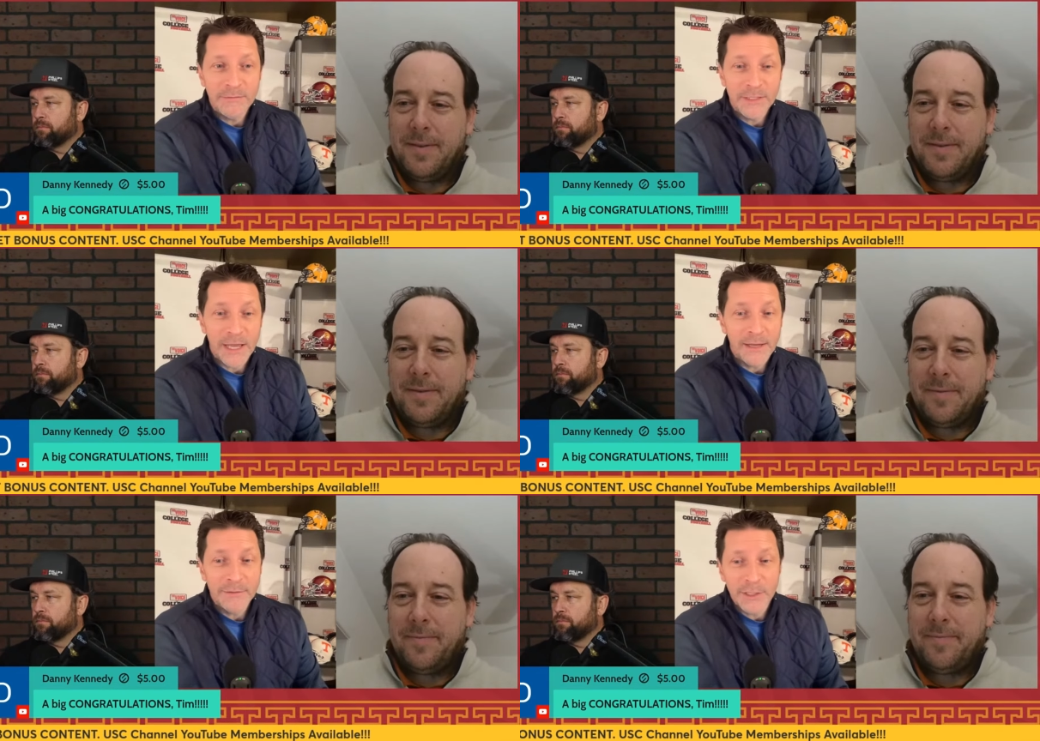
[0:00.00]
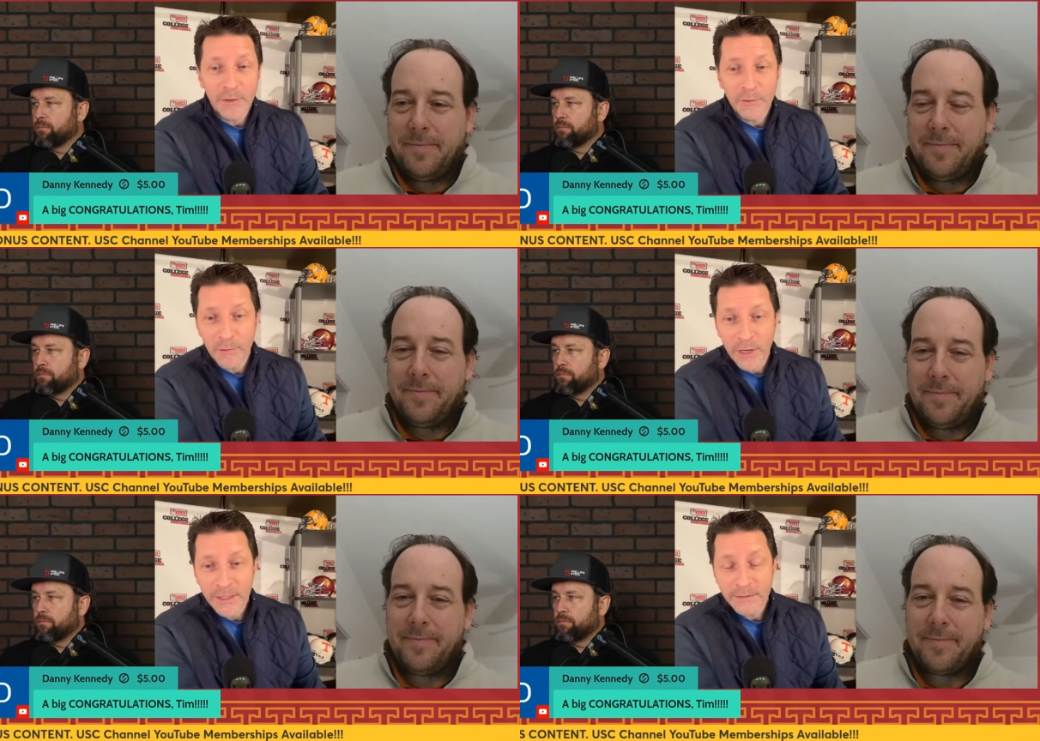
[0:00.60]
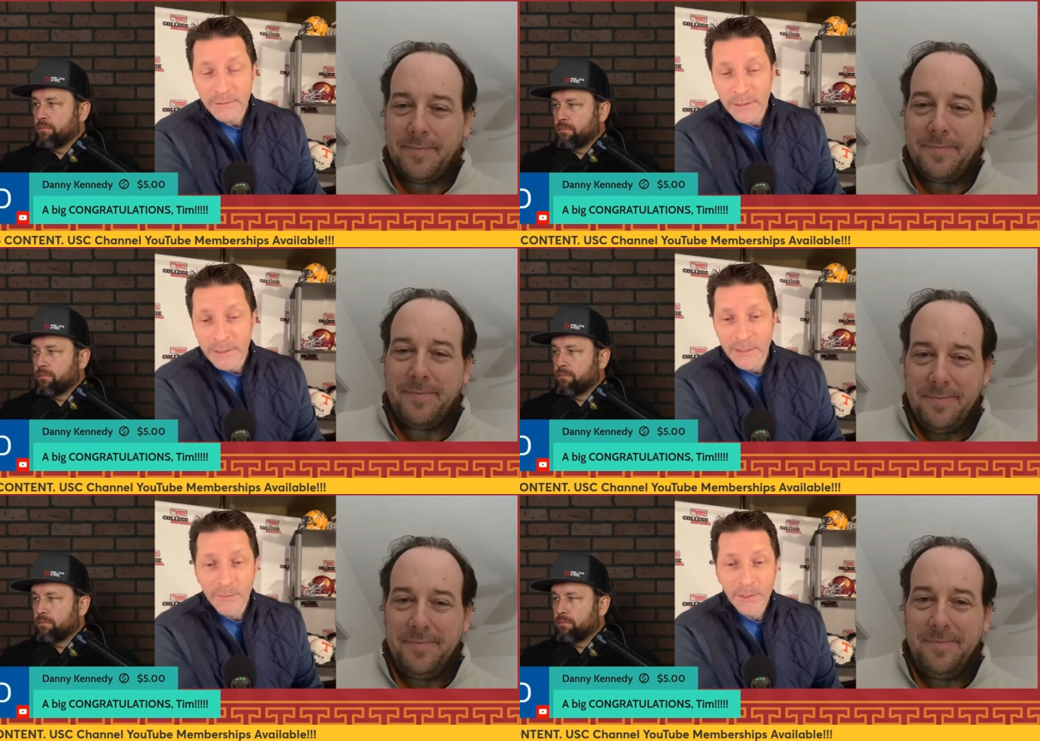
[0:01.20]
Speaker 1: side. So credit
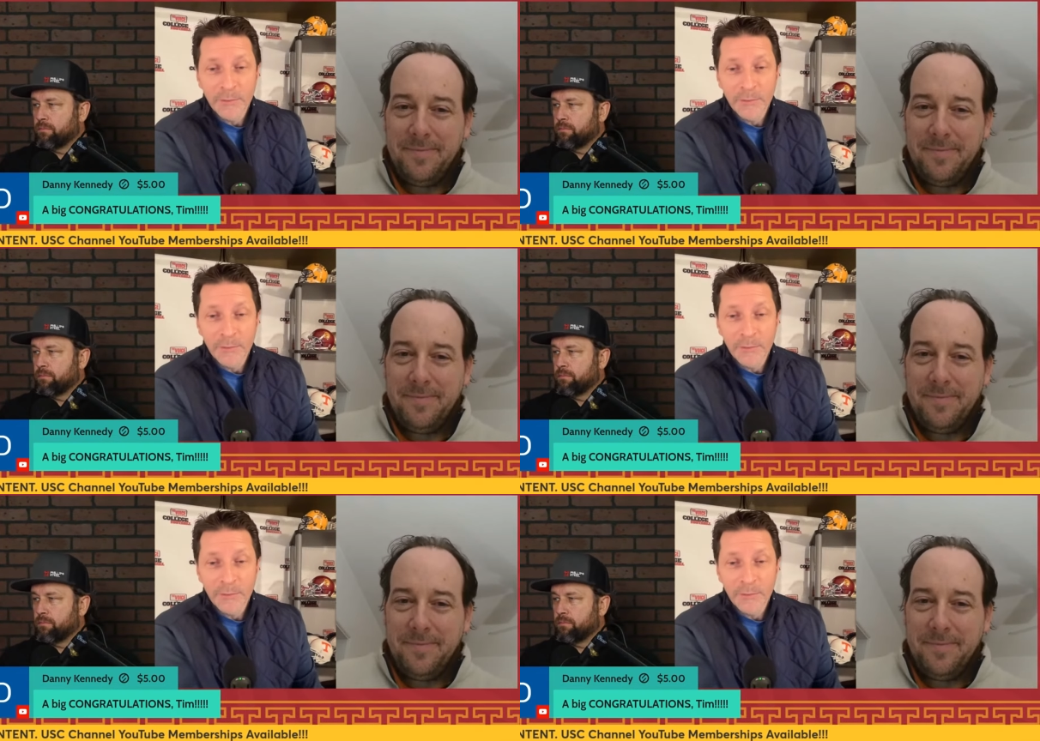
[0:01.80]
to Miller